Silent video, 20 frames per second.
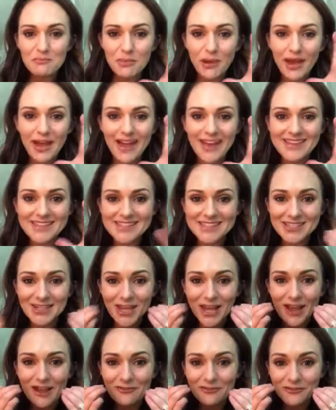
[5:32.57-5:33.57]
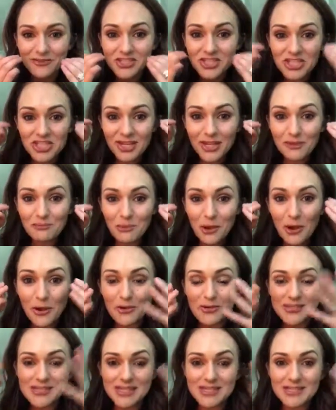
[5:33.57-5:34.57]
but I still have
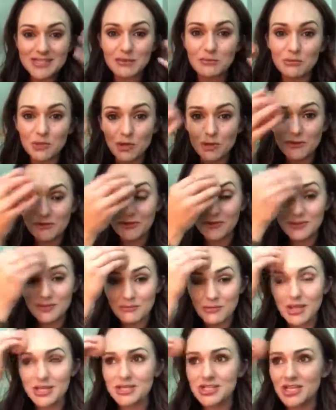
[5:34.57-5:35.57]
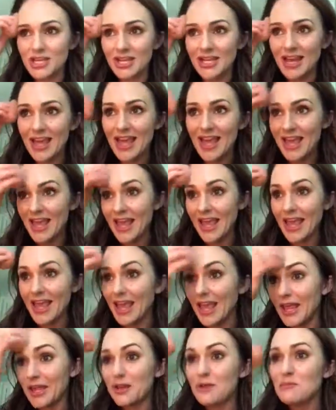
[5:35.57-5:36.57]
cheekbones and some beautiful dimension
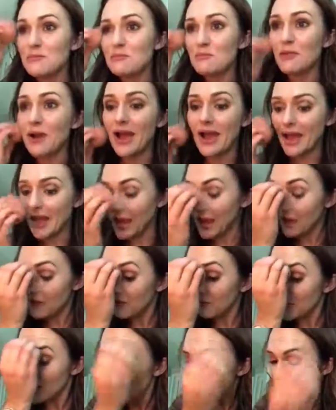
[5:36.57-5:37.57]
in my